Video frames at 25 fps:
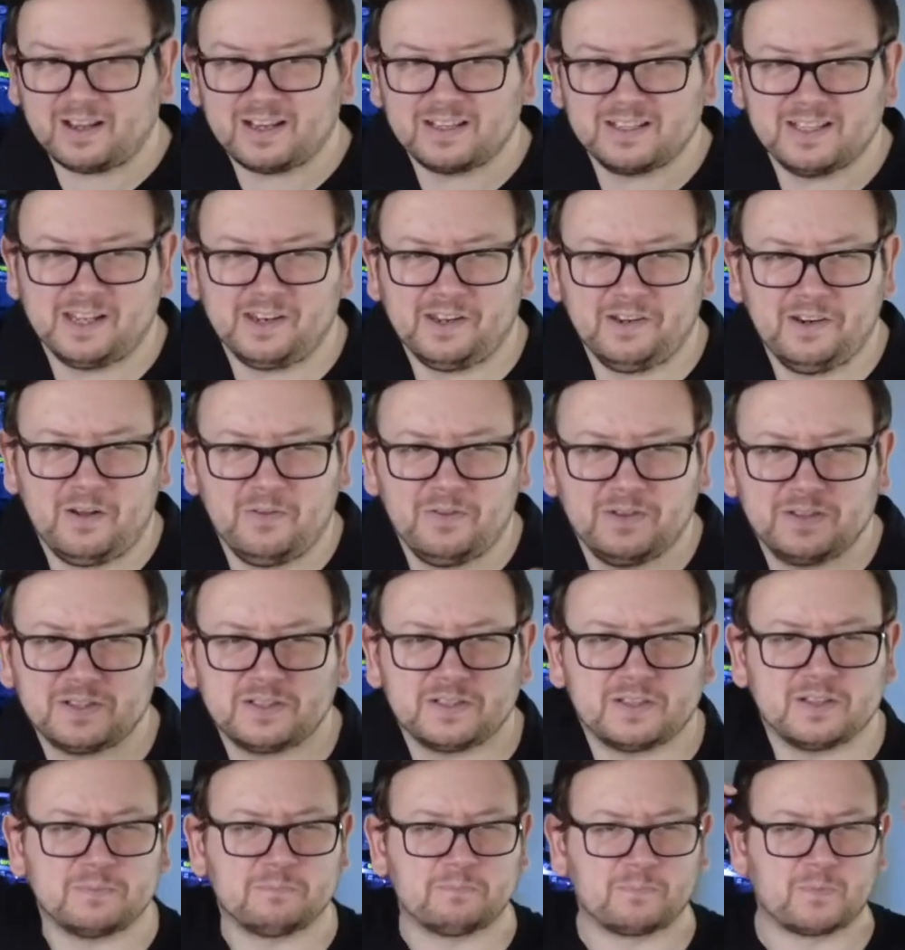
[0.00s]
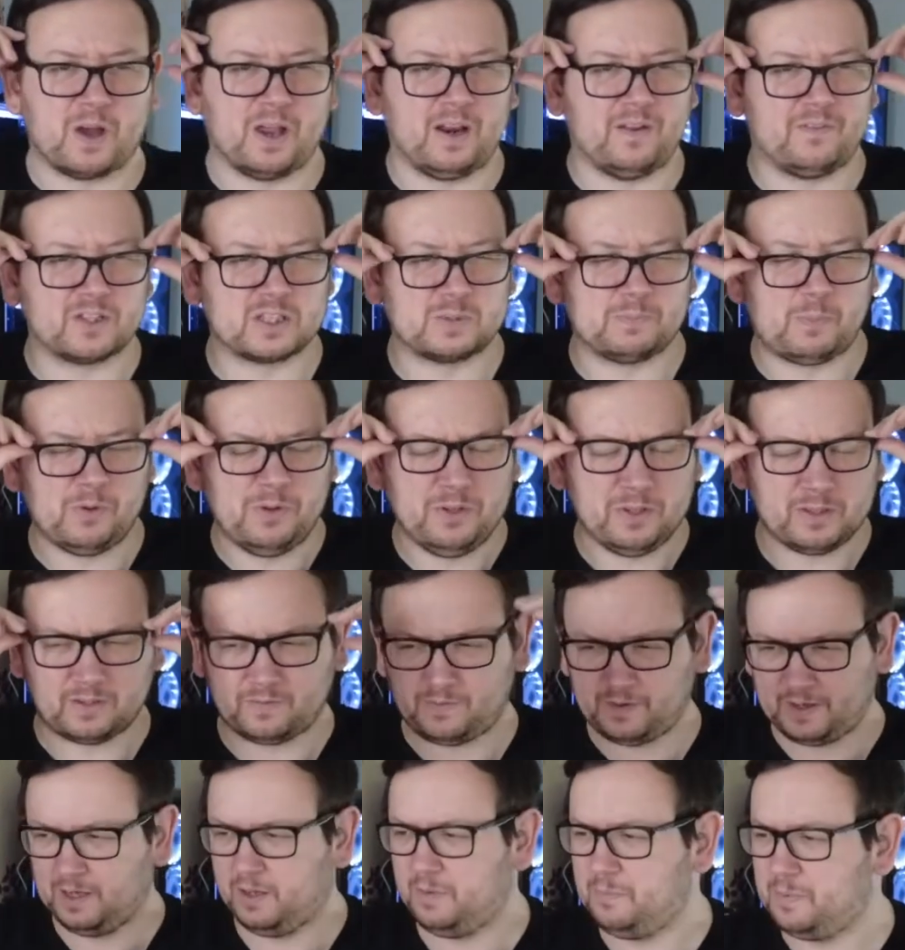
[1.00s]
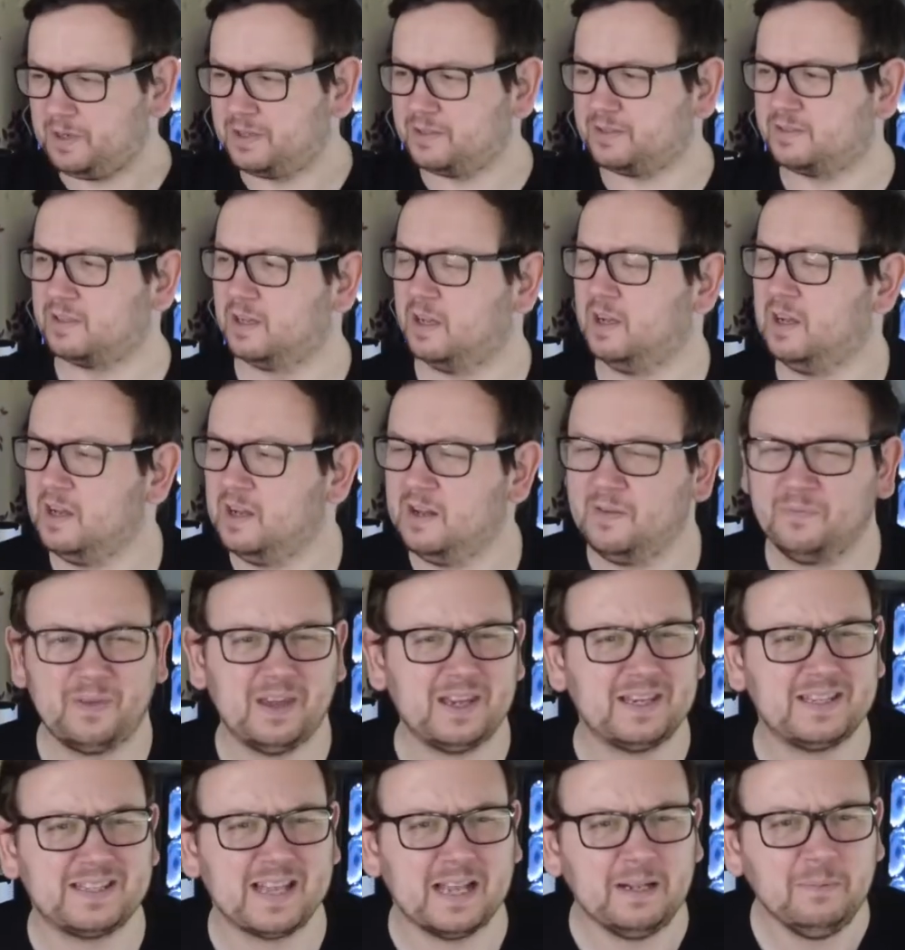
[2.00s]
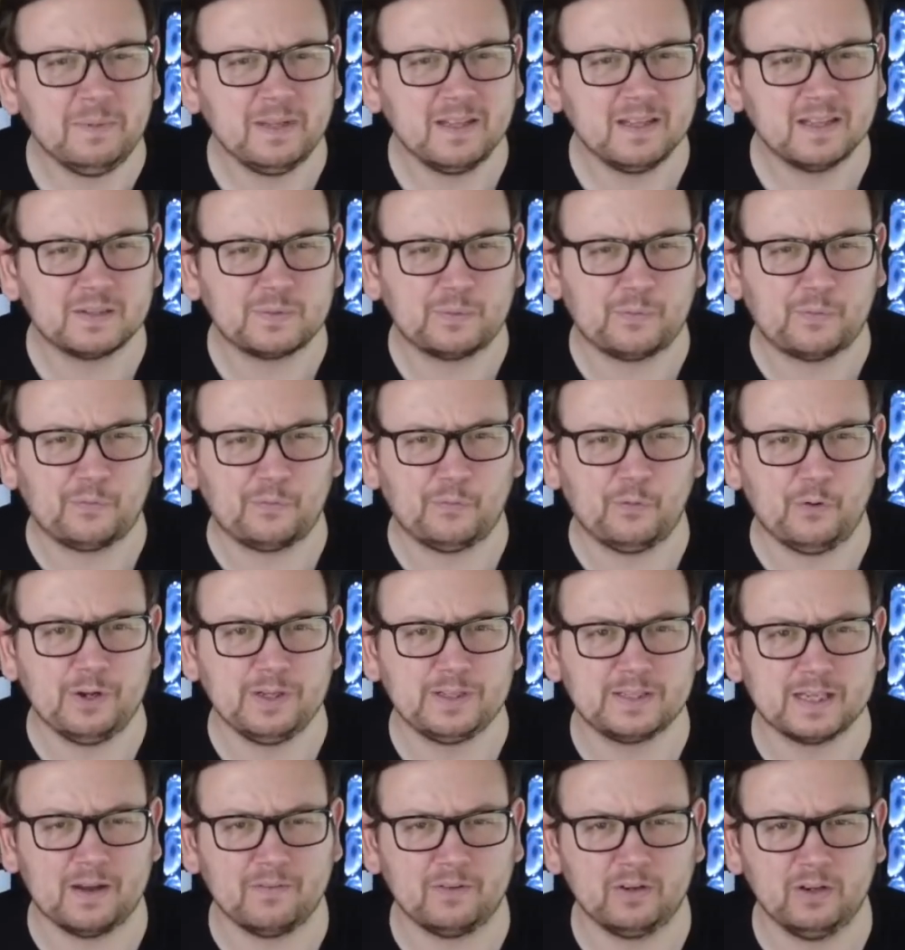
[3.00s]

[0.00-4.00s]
I said, I know this is a kind of a sponsored video because they sent me this for free to have a